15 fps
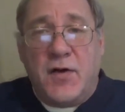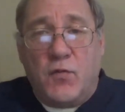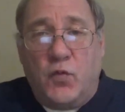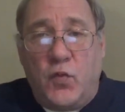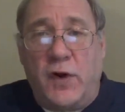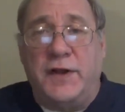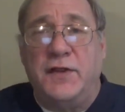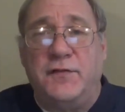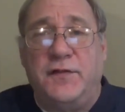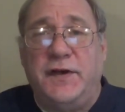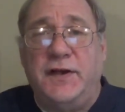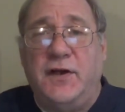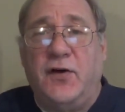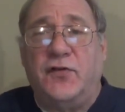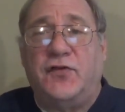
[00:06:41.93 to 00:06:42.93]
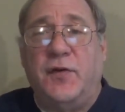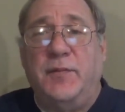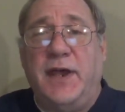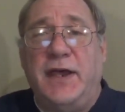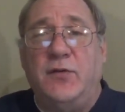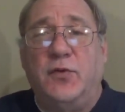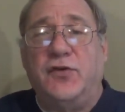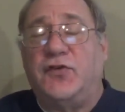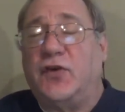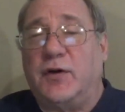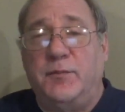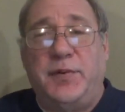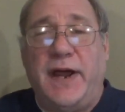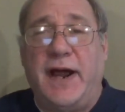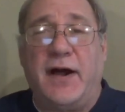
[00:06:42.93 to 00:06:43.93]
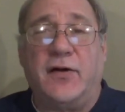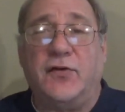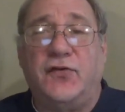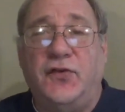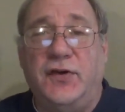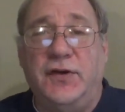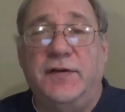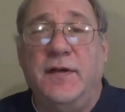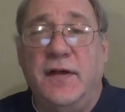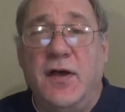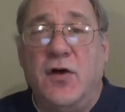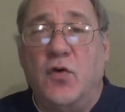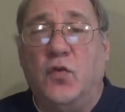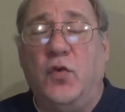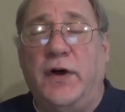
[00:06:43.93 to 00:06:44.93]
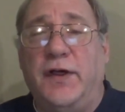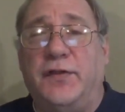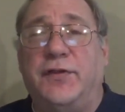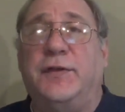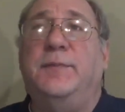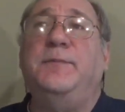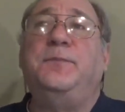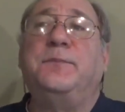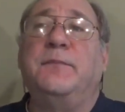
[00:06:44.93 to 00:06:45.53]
One of the videos I made was a comparison with